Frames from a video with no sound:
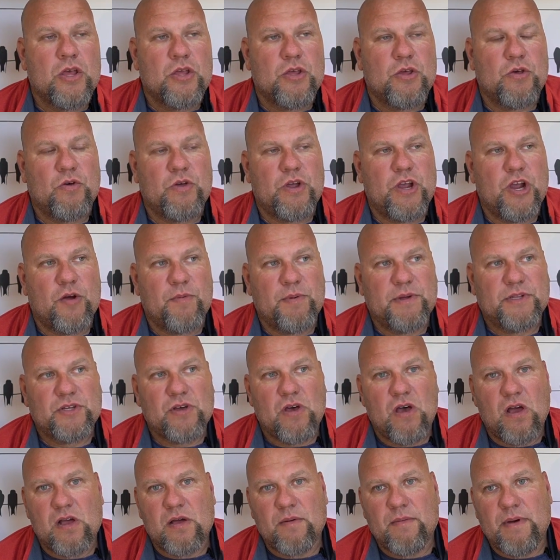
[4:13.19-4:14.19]
you'll hear me
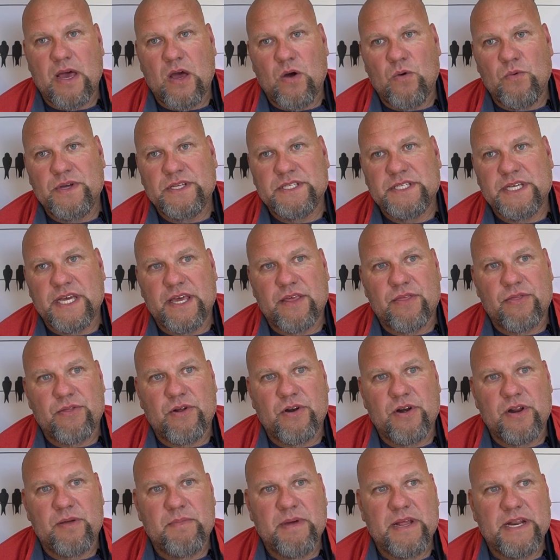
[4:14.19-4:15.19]
talk about we take
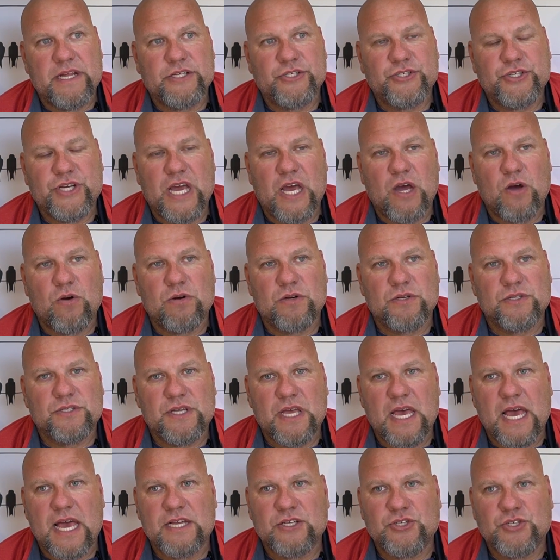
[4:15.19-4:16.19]
thirty minute showers,
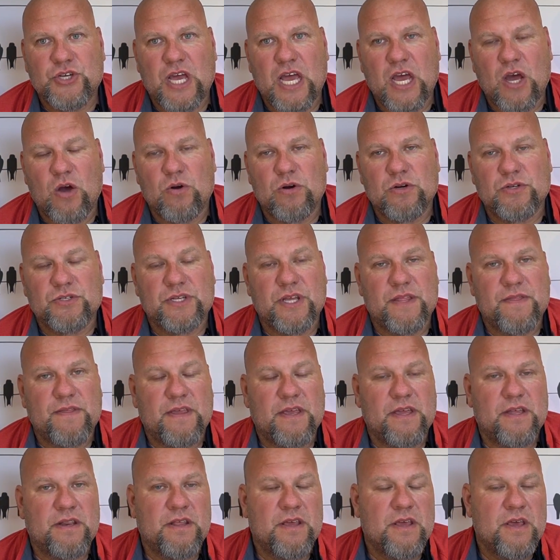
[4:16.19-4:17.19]
hot showers, and
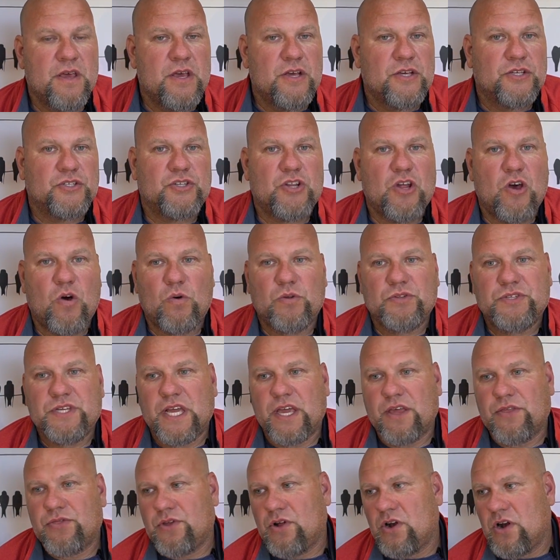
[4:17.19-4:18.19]
then Snow will
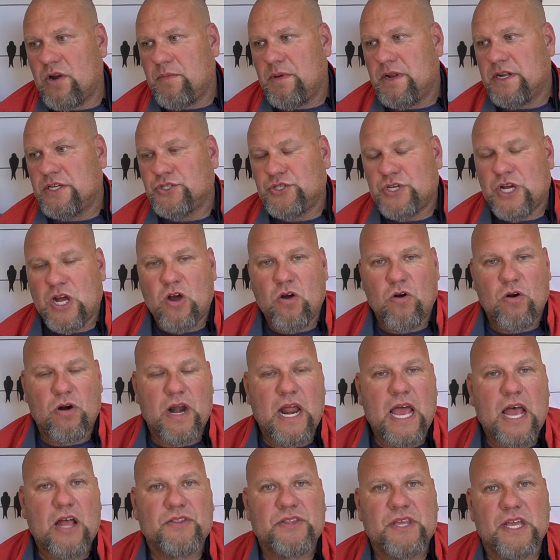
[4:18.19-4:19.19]
take a thirty minute shower
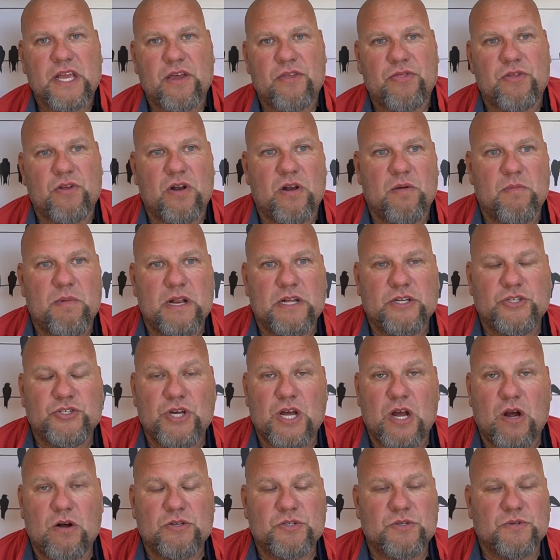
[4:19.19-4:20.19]
and I'll take a thirty minute shower.